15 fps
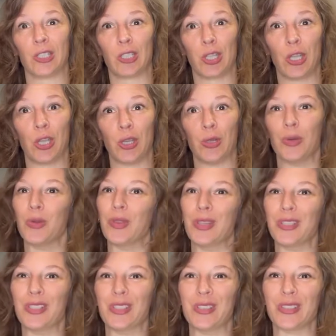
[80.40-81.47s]
goo, the
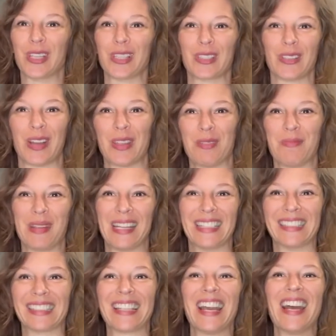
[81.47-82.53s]
juice that's around the
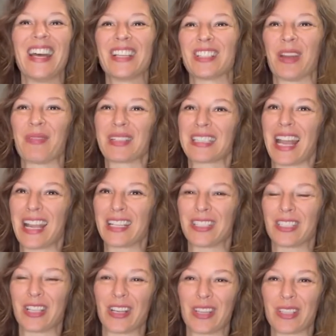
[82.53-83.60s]
beans. So I'm excited to
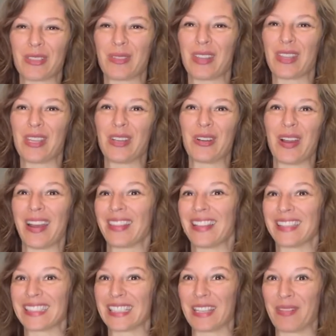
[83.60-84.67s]
share this with you.
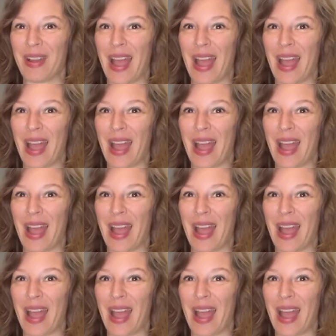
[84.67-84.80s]
Let's see what